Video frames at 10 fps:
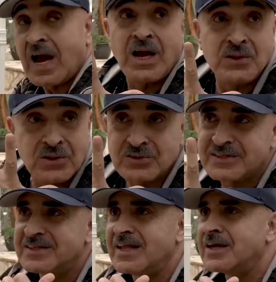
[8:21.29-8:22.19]
I
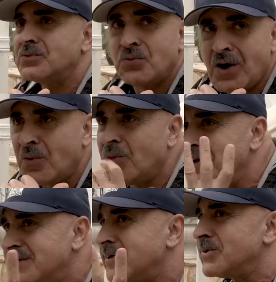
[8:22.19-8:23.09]
looked like, wow, I want
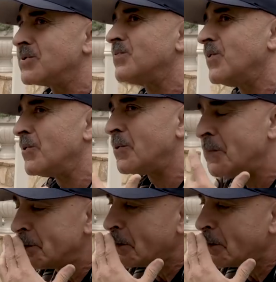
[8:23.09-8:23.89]
to see this photo.